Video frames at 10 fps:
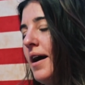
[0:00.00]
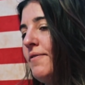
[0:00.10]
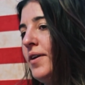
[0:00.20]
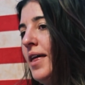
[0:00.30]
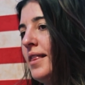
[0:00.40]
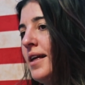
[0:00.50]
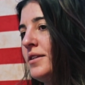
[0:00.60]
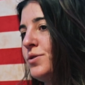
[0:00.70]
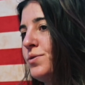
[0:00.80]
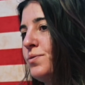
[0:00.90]
feel like
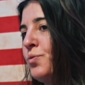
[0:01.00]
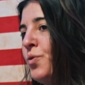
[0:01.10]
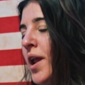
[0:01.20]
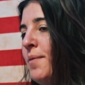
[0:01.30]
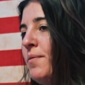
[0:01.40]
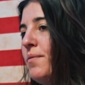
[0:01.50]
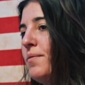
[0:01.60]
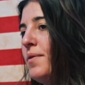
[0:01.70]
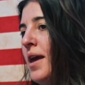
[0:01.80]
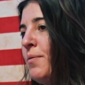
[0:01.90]
that's what I'm
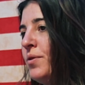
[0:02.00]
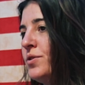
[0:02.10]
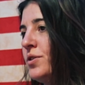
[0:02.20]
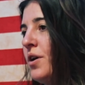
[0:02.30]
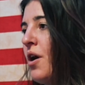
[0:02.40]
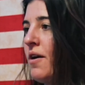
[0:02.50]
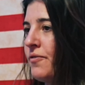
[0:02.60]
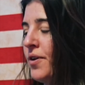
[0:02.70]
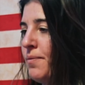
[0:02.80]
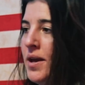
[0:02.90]
able to
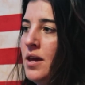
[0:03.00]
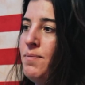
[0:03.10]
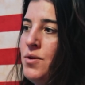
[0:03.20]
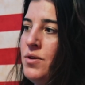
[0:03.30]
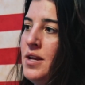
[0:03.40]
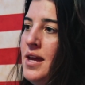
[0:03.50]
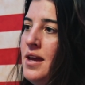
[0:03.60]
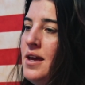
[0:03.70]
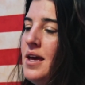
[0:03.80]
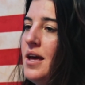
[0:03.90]
offer my community,